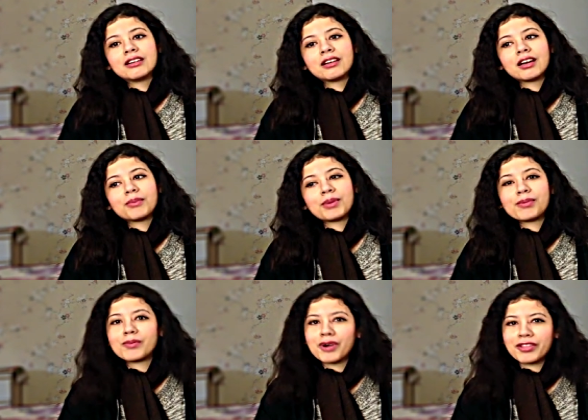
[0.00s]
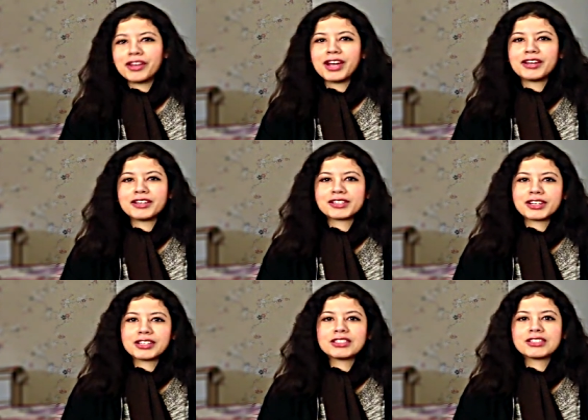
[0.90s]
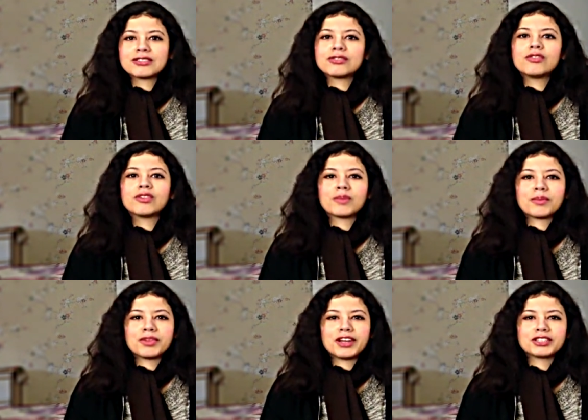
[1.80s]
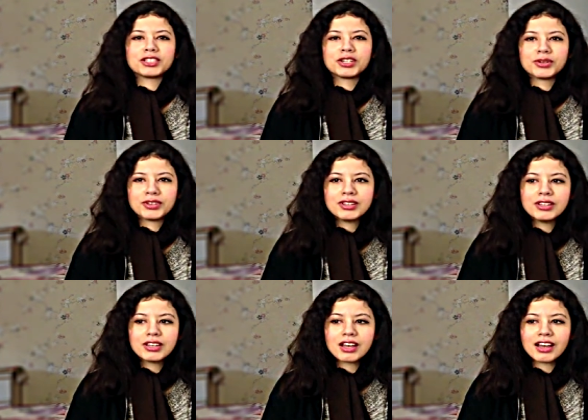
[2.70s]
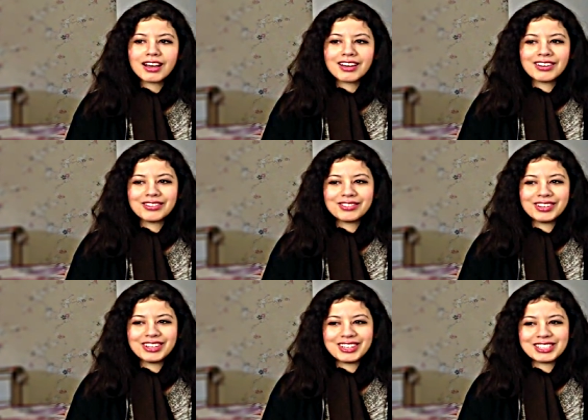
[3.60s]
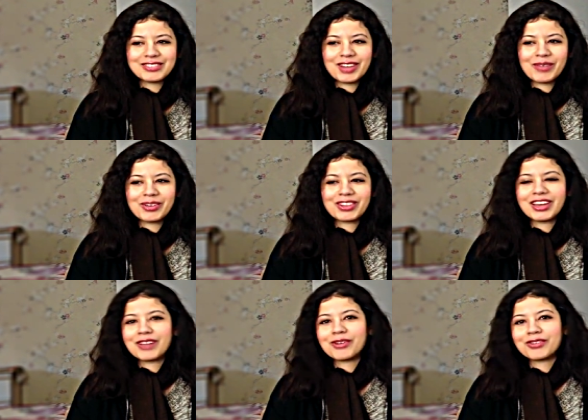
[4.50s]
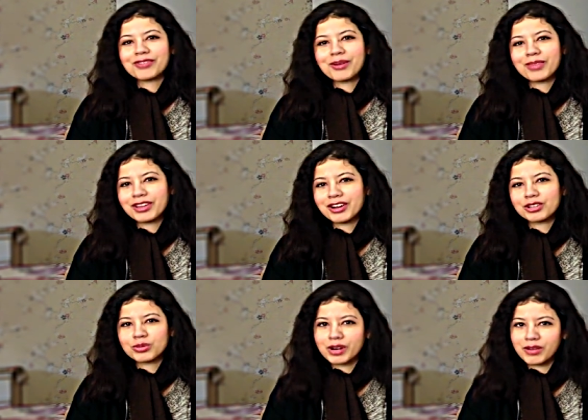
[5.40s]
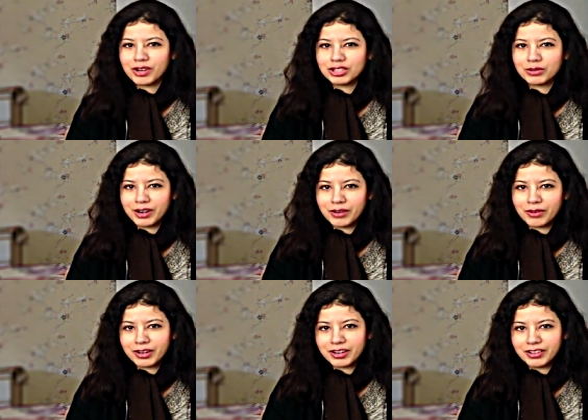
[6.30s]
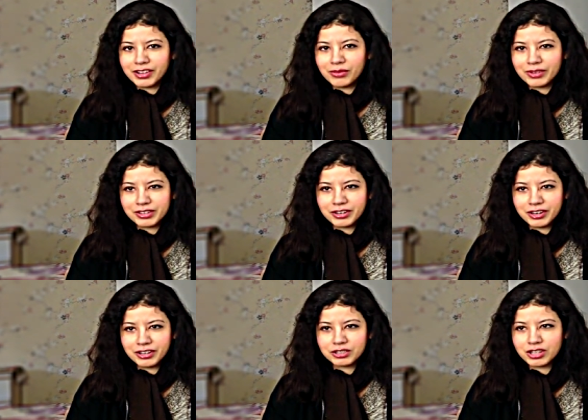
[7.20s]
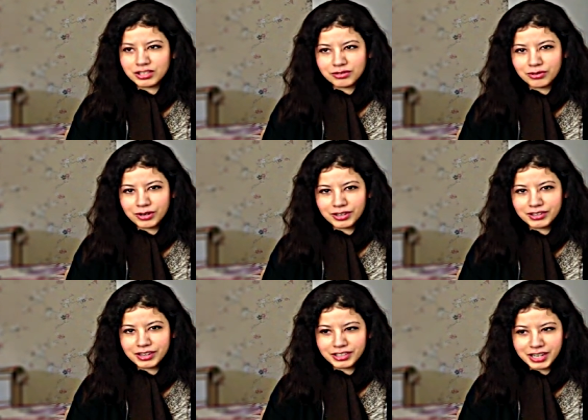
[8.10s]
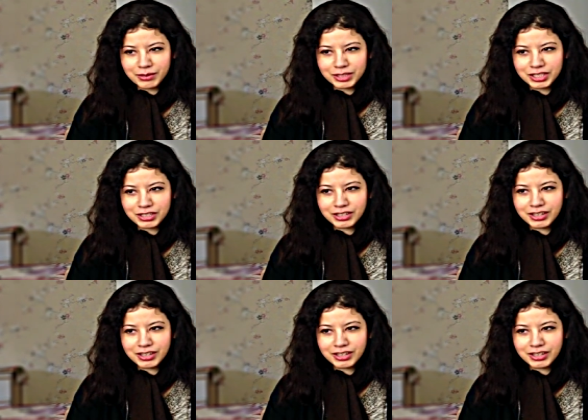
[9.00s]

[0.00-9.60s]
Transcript: uh, people born in the nineties kids who remember that show, uh, Phil and his family, they were from the year twenty-one twenty-one, and then they went to the year two thousand four in a time machine.